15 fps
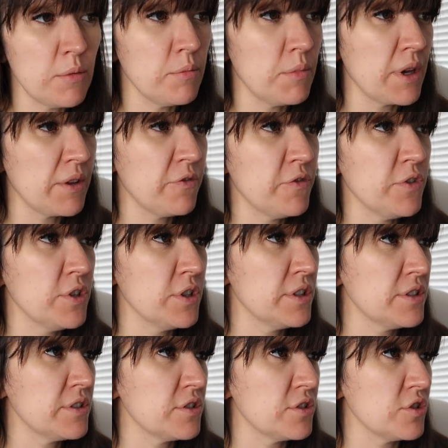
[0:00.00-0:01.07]
My
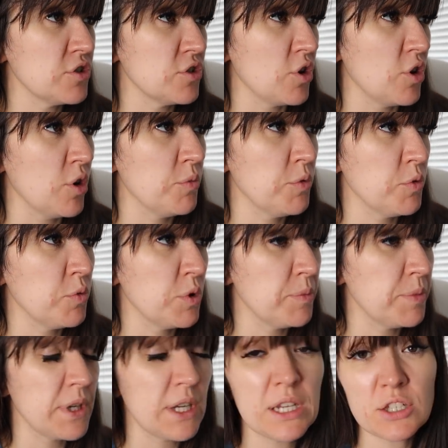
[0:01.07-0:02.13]
first job will
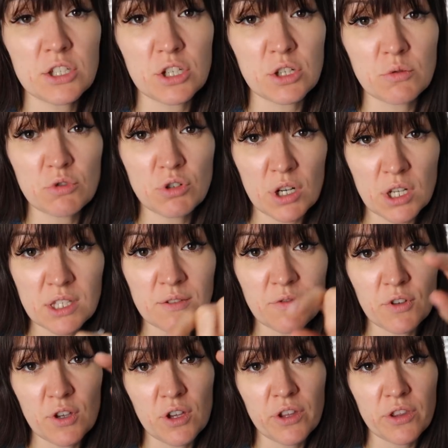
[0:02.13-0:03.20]
be to
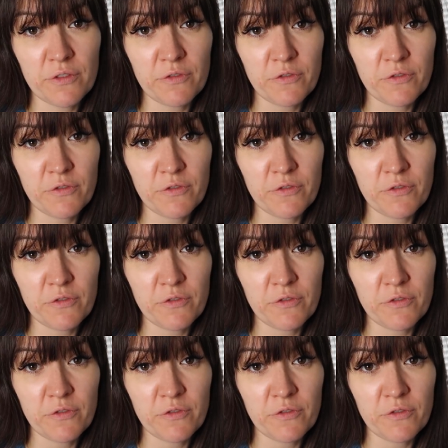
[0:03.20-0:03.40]
transfer the